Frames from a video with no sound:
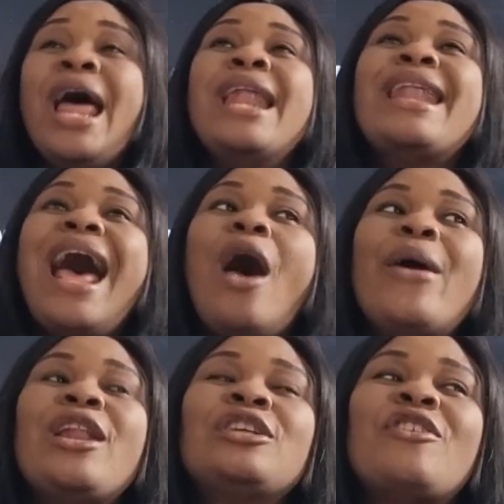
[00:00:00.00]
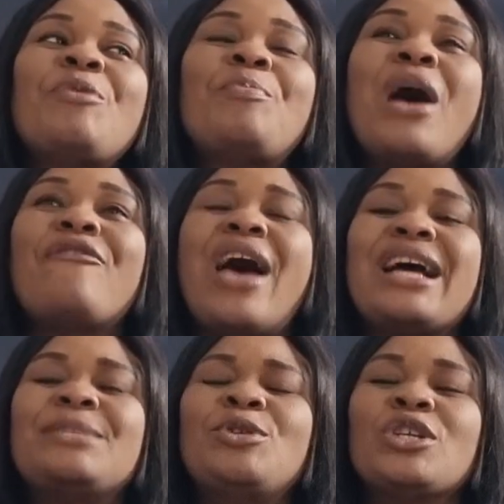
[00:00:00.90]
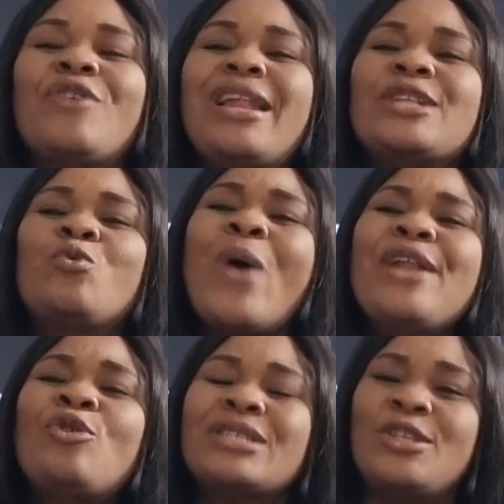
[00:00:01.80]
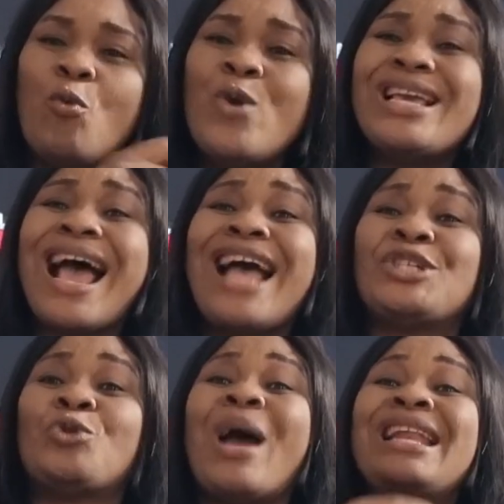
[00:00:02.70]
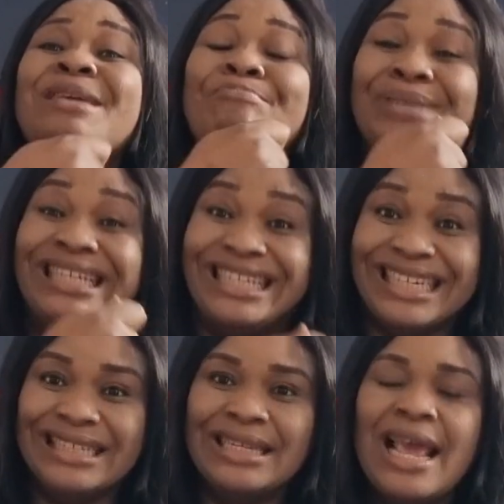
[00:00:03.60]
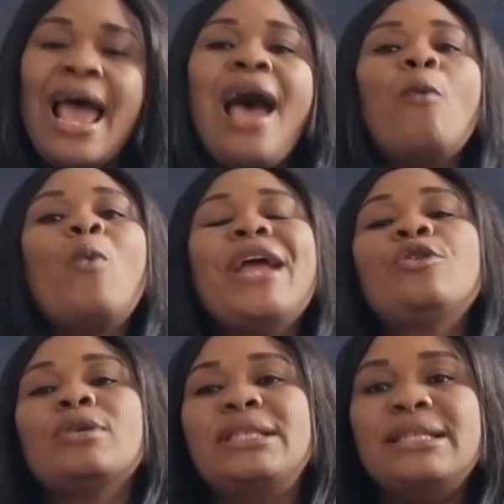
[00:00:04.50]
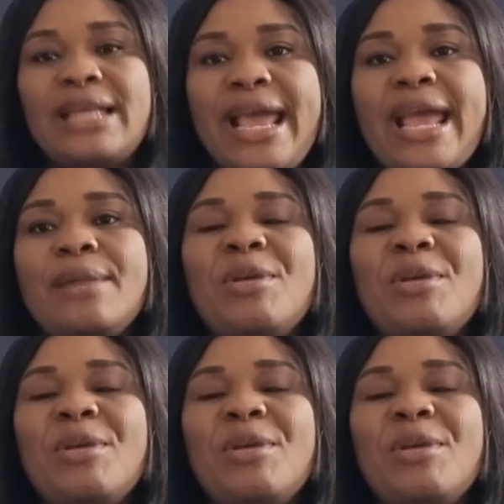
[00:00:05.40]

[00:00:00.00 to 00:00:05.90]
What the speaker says: Now, a lot of people have asked me, Nurse Violet, when does the week actually begin and when does it end?